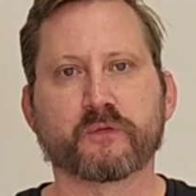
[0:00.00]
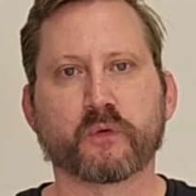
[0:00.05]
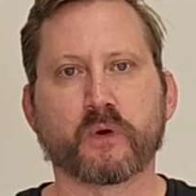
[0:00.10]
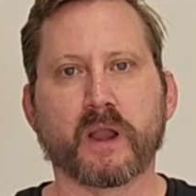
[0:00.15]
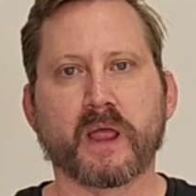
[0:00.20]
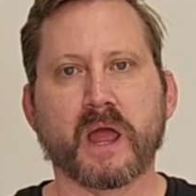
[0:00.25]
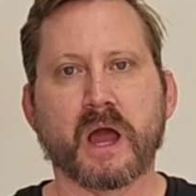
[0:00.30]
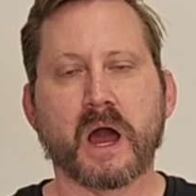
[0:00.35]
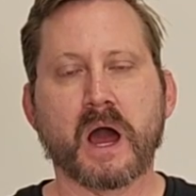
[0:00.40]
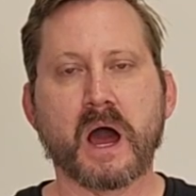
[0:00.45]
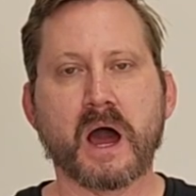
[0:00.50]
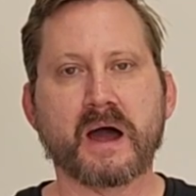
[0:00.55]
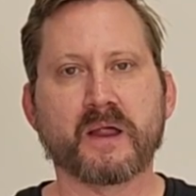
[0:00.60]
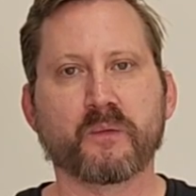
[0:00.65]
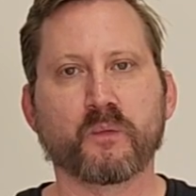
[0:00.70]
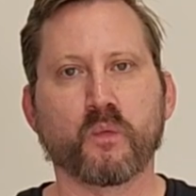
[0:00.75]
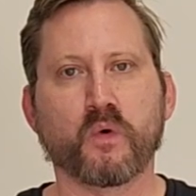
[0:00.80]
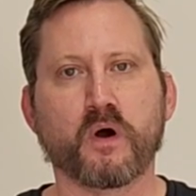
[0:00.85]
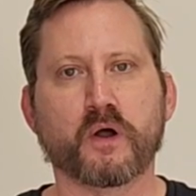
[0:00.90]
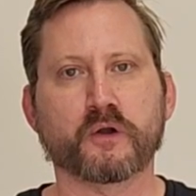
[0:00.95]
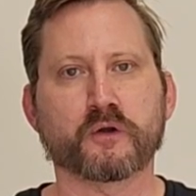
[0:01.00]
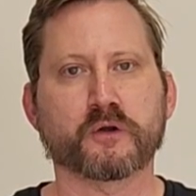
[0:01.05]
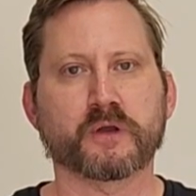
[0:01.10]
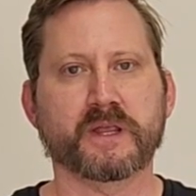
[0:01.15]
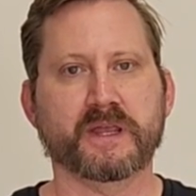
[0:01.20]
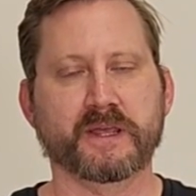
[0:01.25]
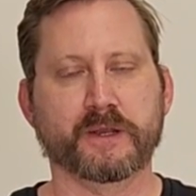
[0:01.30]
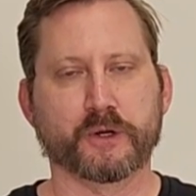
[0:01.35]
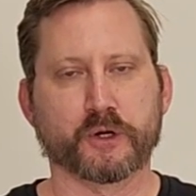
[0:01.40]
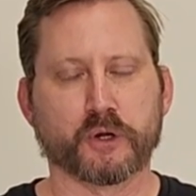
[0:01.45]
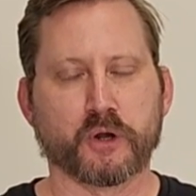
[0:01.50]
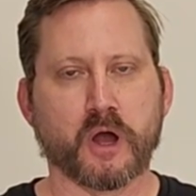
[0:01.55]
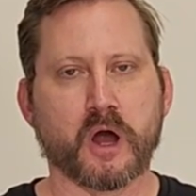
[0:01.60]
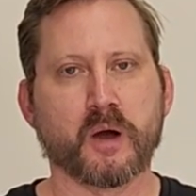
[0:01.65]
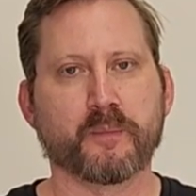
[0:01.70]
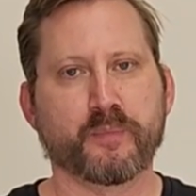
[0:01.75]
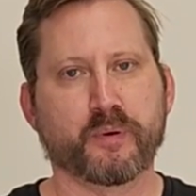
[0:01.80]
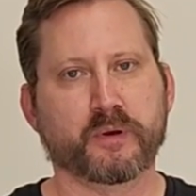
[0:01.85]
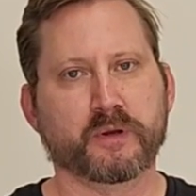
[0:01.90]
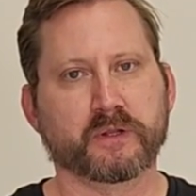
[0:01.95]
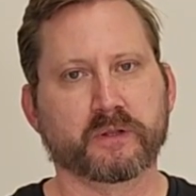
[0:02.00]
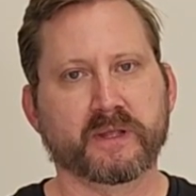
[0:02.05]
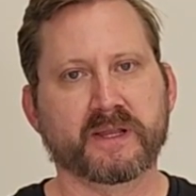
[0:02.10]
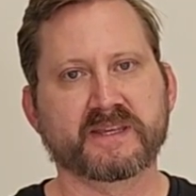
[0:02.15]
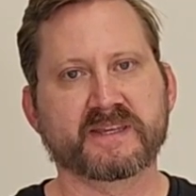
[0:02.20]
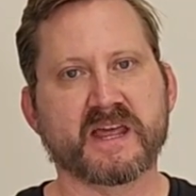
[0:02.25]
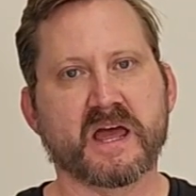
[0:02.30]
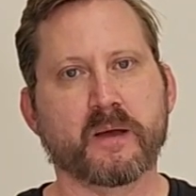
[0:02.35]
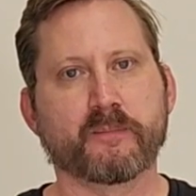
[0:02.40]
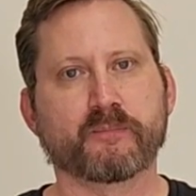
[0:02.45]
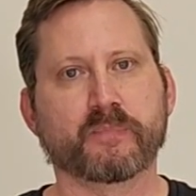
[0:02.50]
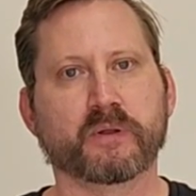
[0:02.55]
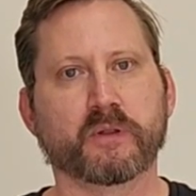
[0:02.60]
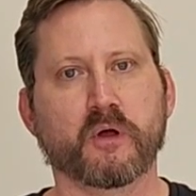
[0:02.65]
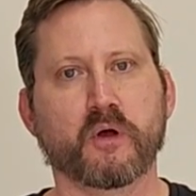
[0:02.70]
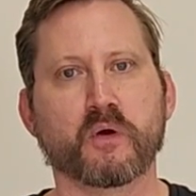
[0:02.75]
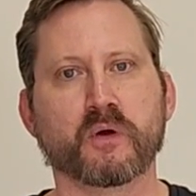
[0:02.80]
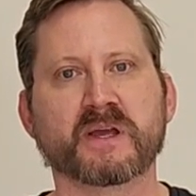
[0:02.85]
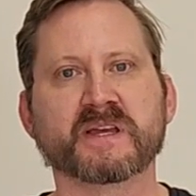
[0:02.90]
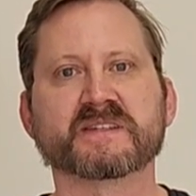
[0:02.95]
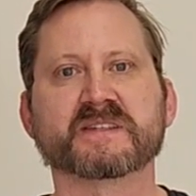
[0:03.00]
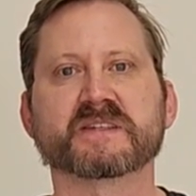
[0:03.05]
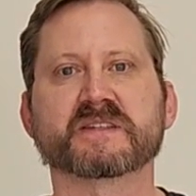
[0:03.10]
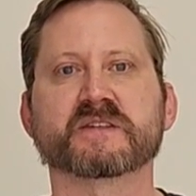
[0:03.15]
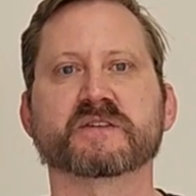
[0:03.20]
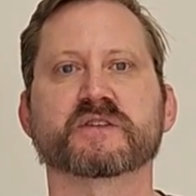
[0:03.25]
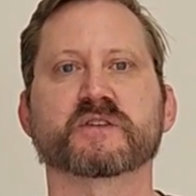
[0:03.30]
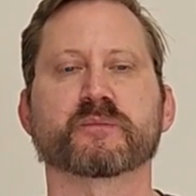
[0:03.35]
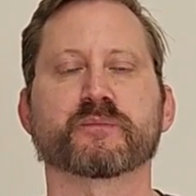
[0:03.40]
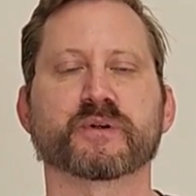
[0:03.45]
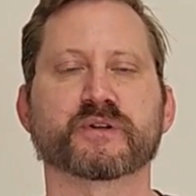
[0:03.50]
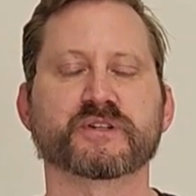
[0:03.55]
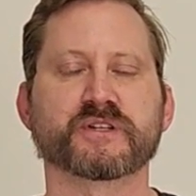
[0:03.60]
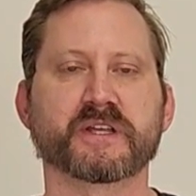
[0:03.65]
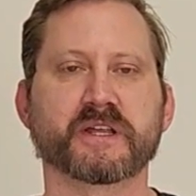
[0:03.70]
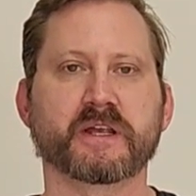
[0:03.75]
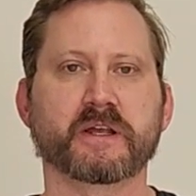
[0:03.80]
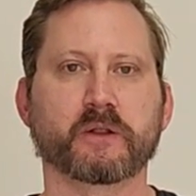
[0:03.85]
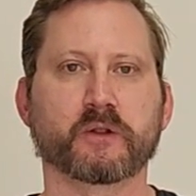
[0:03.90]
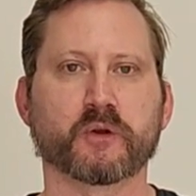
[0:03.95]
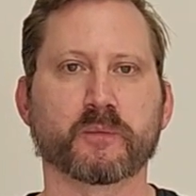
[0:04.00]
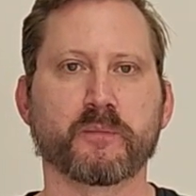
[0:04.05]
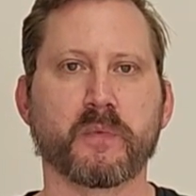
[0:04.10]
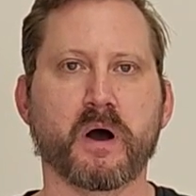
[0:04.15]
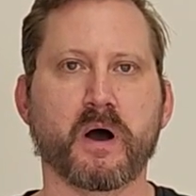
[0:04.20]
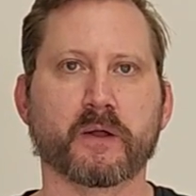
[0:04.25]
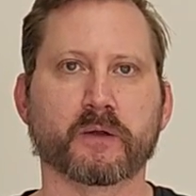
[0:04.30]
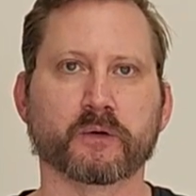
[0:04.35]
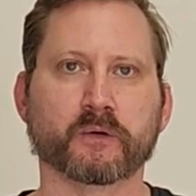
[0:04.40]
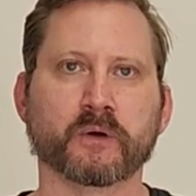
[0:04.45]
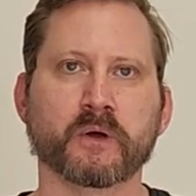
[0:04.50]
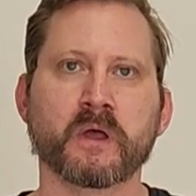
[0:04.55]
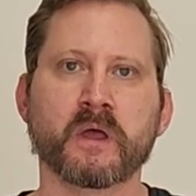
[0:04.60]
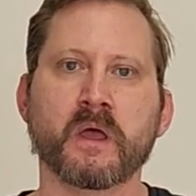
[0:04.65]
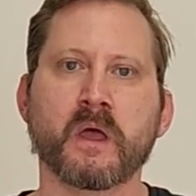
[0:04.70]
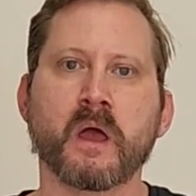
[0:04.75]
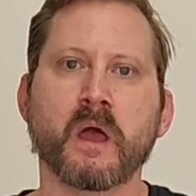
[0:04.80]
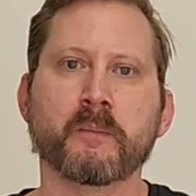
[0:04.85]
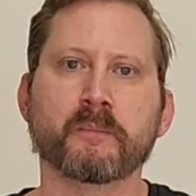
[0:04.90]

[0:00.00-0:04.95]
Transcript: for a hot water heater. I'll put a link down below because this is a particular model.